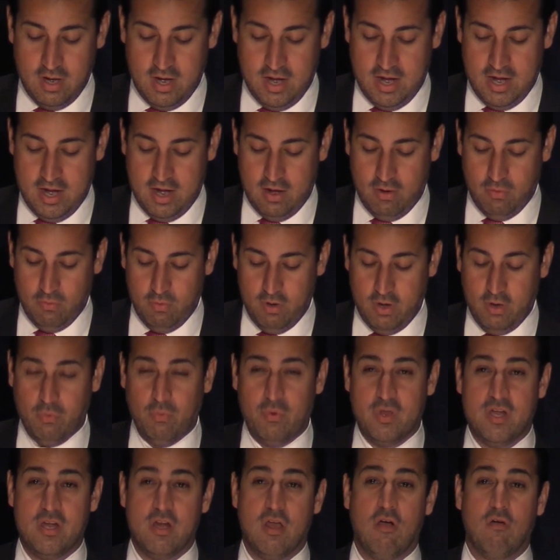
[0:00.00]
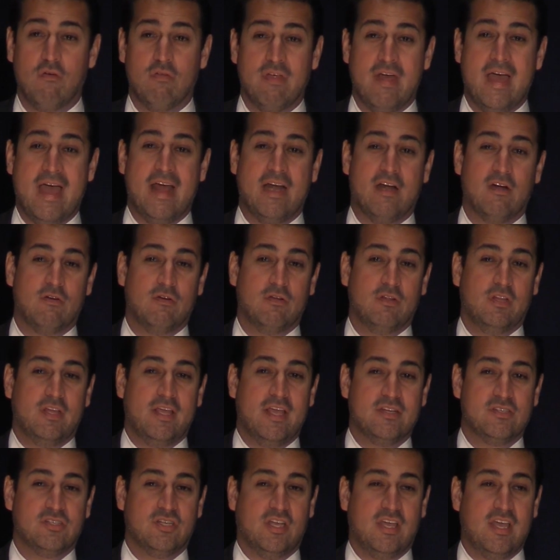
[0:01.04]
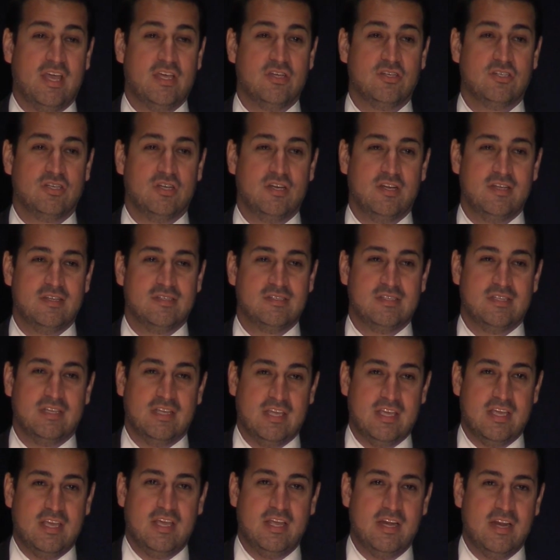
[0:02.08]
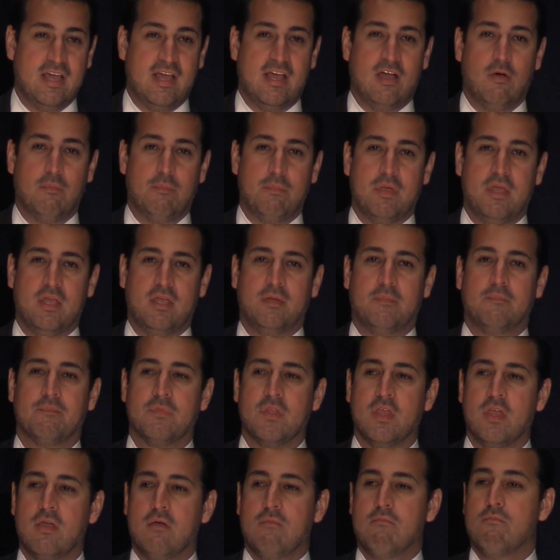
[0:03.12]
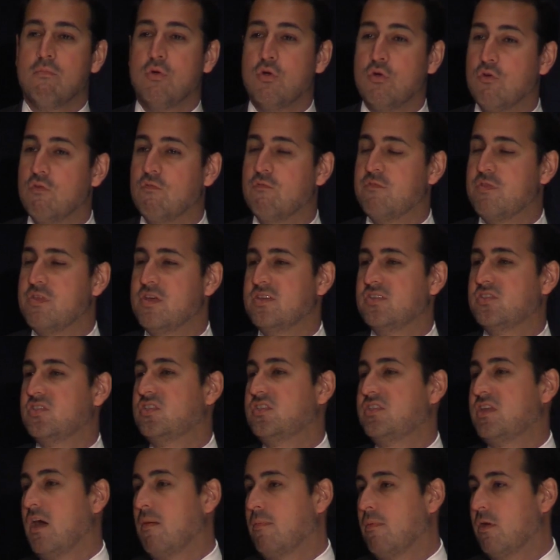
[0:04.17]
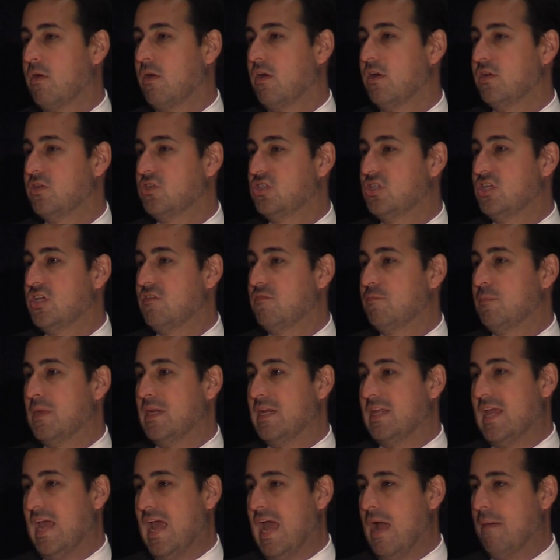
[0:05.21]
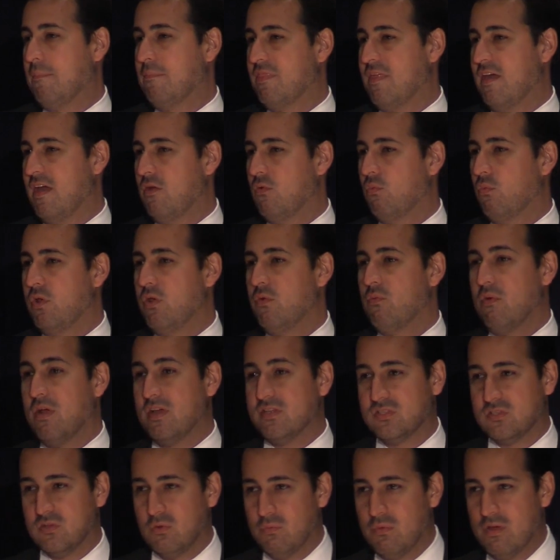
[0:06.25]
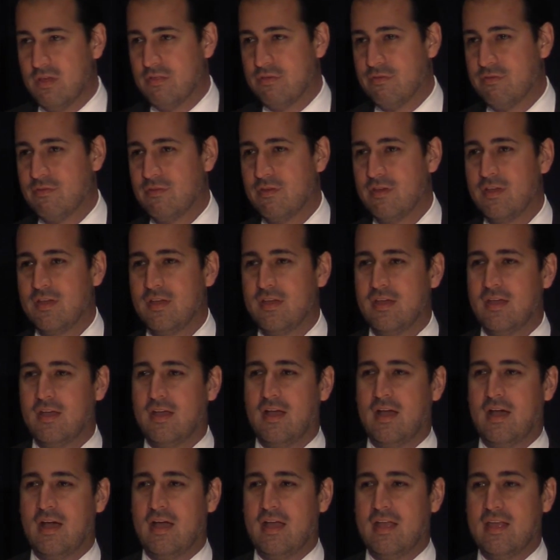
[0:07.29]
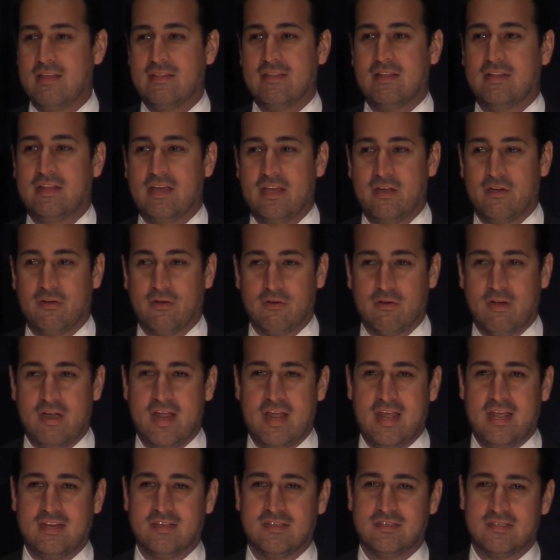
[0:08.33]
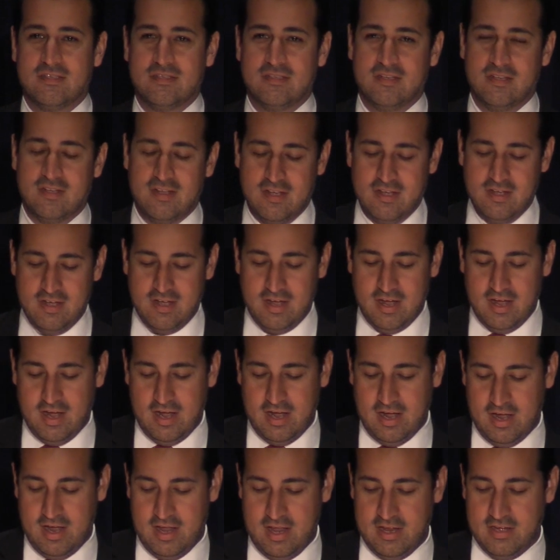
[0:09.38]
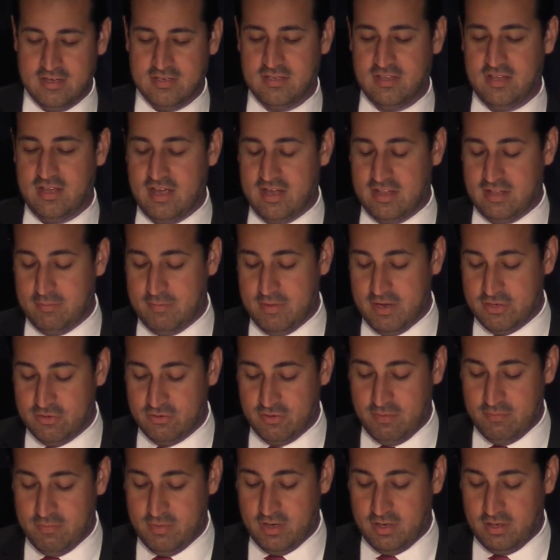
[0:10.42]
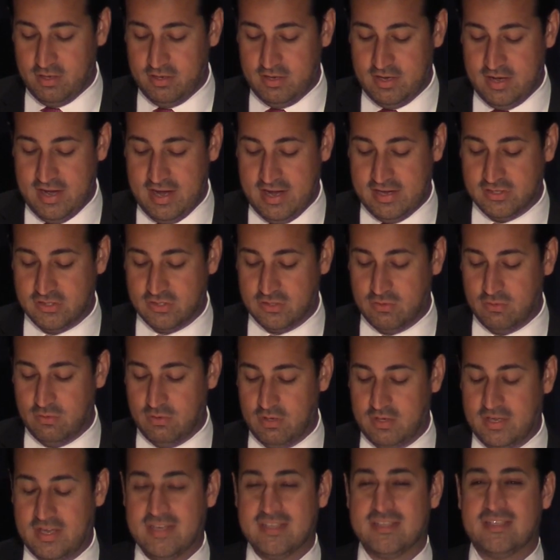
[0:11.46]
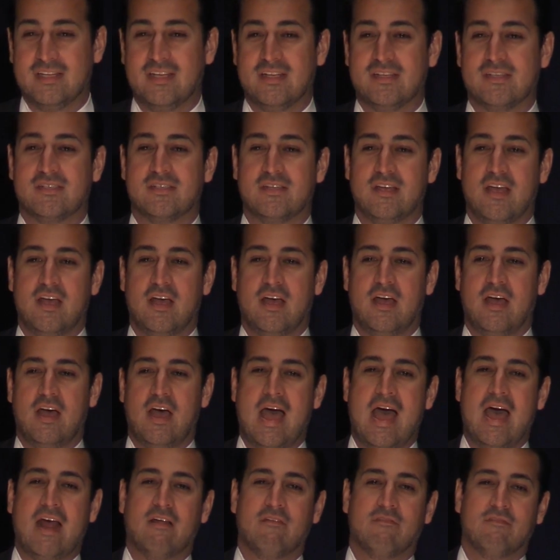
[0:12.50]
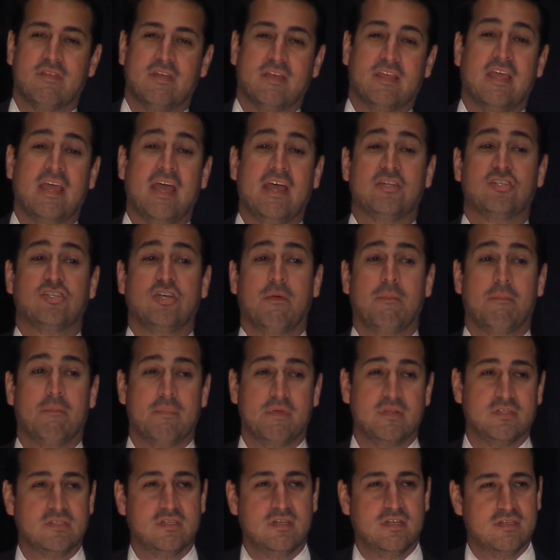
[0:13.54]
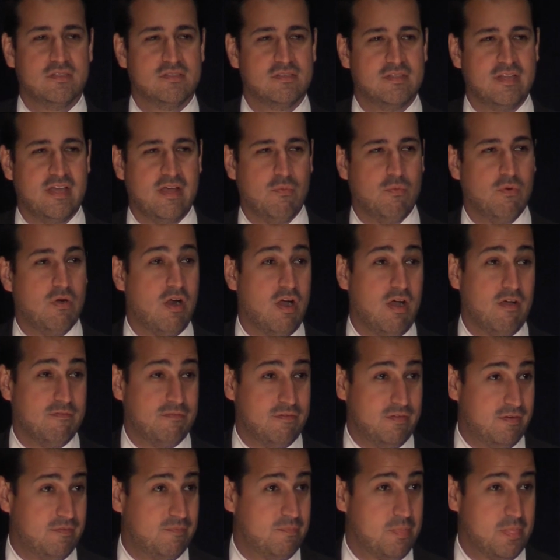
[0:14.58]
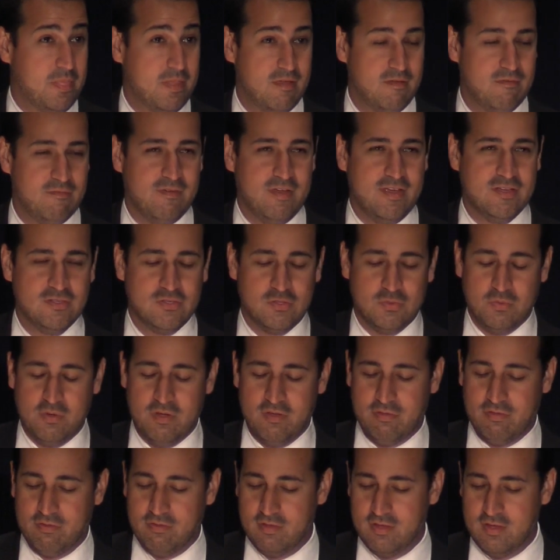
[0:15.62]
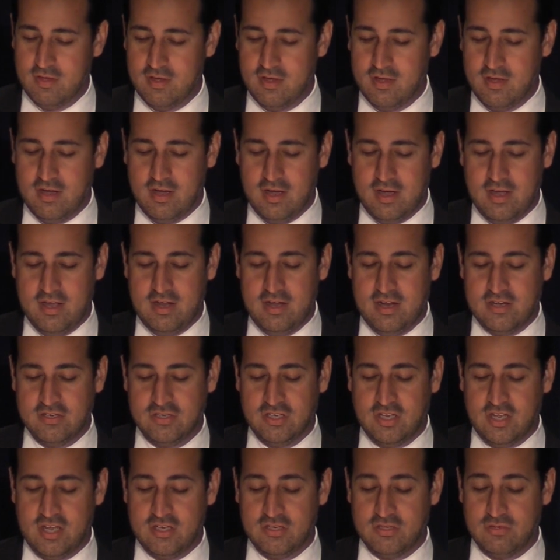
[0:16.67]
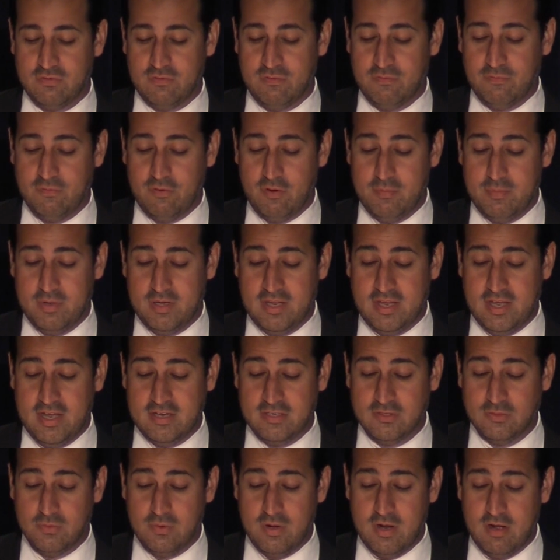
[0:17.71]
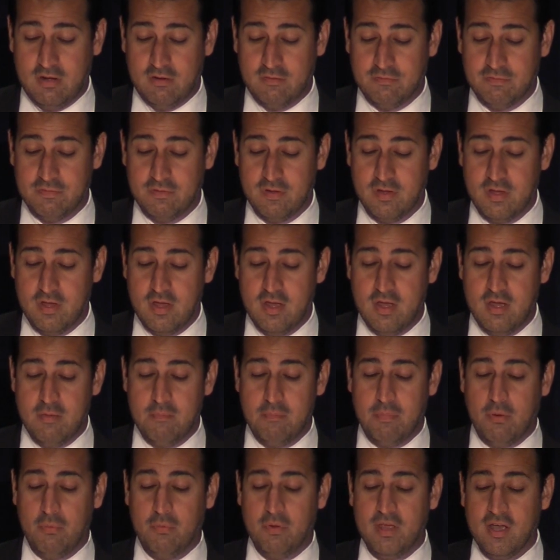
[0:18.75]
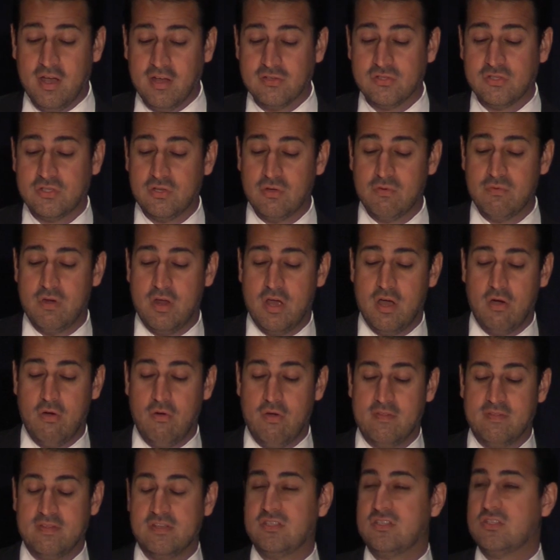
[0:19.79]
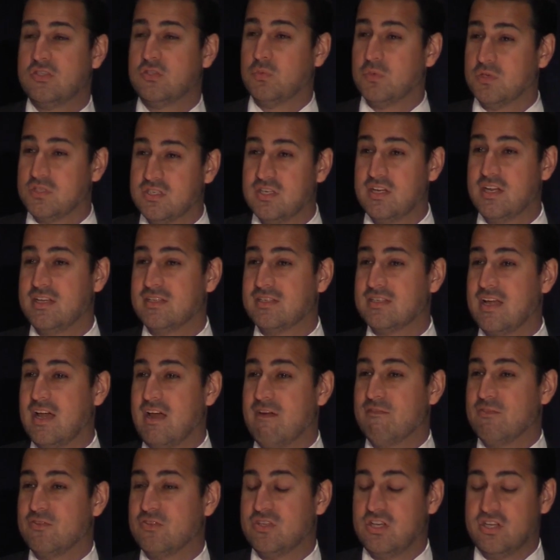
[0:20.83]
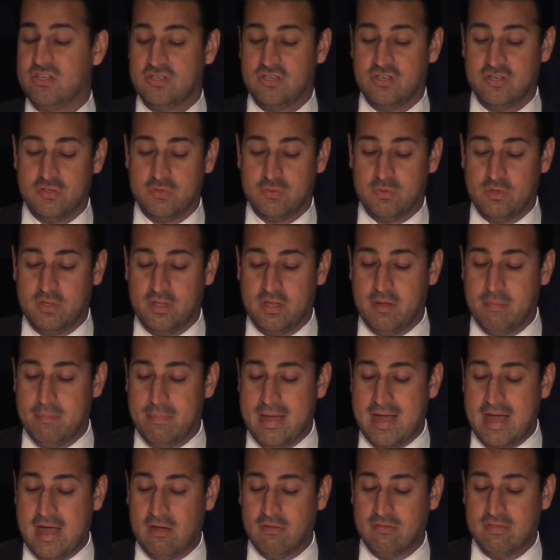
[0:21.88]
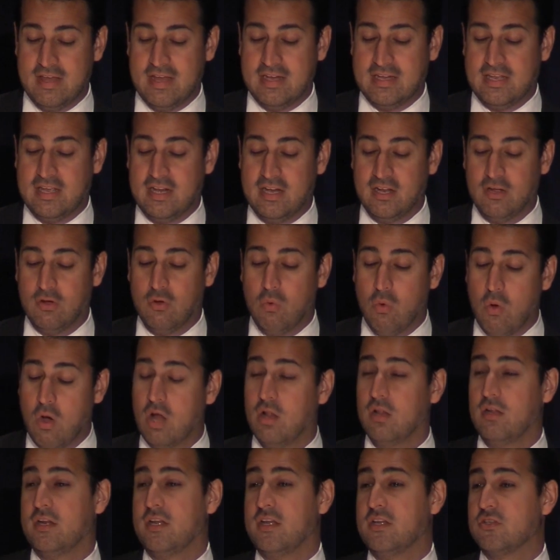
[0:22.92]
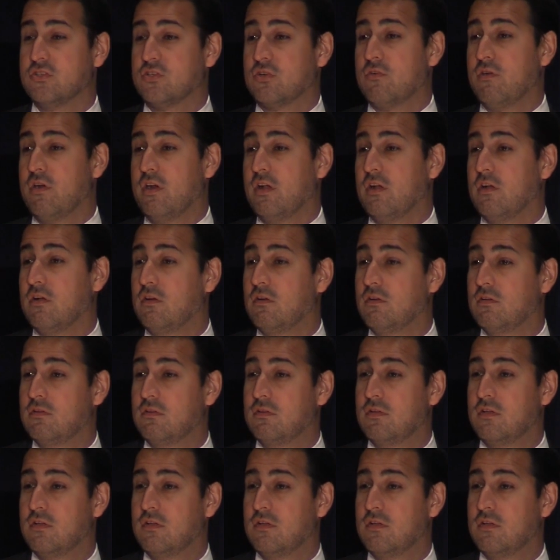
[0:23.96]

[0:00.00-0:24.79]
uh, where we know that early education is the key to helping move this stubborn achievement gap that we wrestle with uh, in the later grades uh, into the elementary, middle, and high school. gets us uh, out of the catch-up business that we're often faced with uh, in education reform in K-12. But we also know, and this is what today's conversation is really about, that getting quality is critical